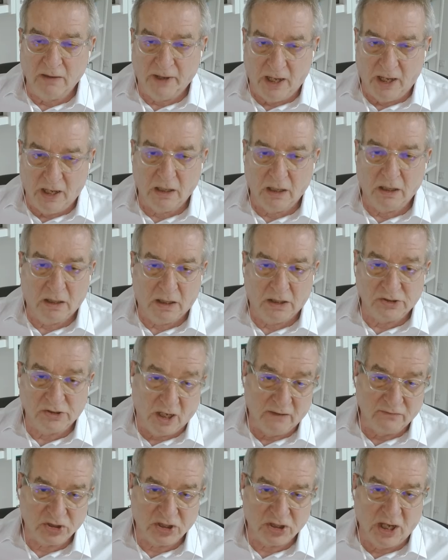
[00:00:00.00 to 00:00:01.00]
as I've
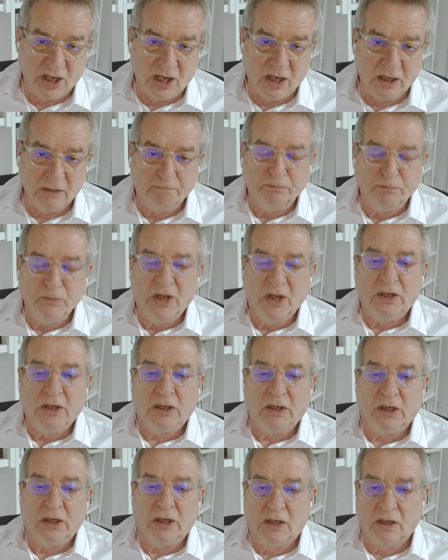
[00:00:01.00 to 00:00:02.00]
said, are
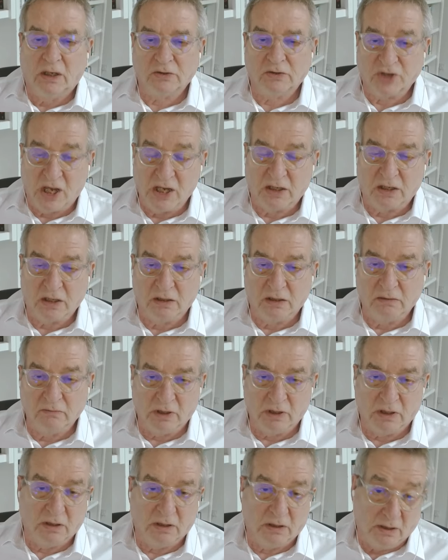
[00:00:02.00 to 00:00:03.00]
taken
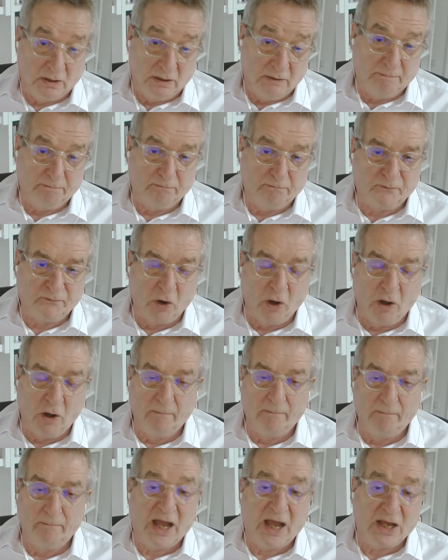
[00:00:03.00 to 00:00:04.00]
from
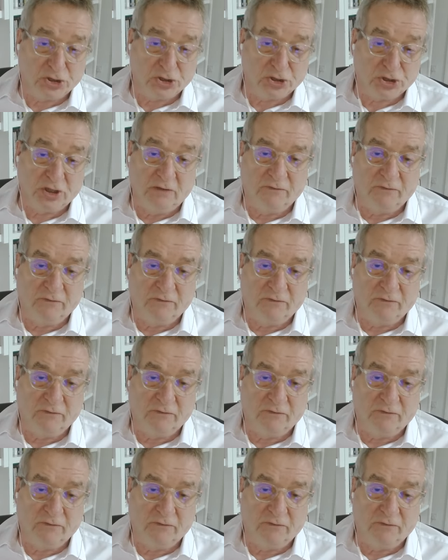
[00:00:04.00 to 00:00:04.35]
the money